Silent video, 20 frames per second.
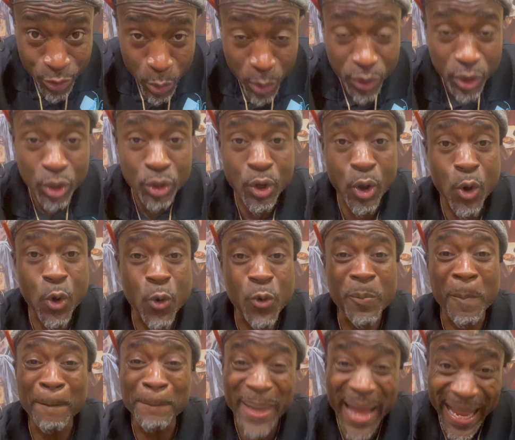worth of
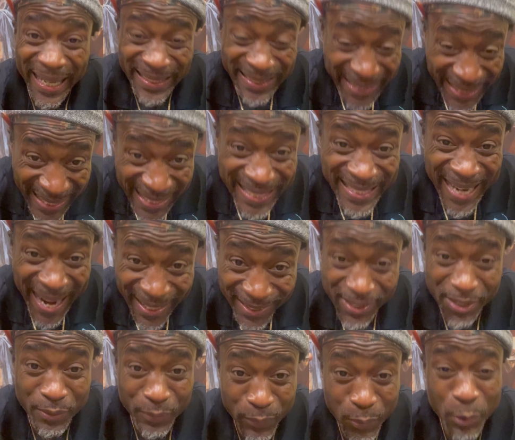gold. Back then,
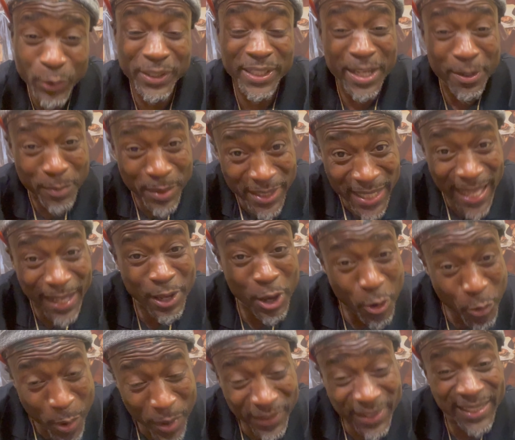1914, how much that
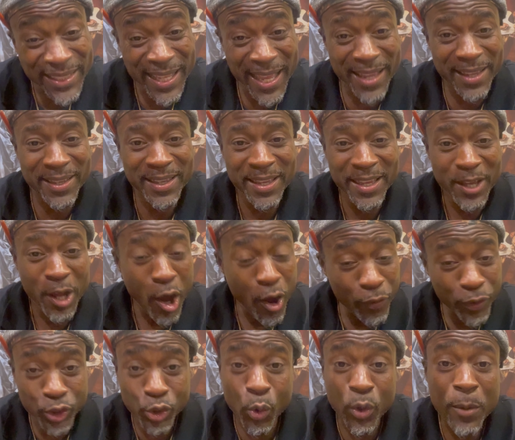gold worth today?
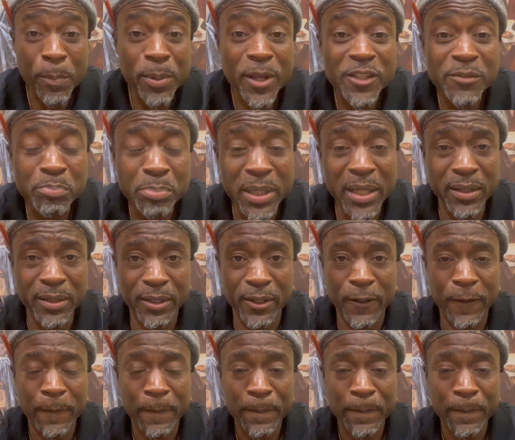Over 20 plus billion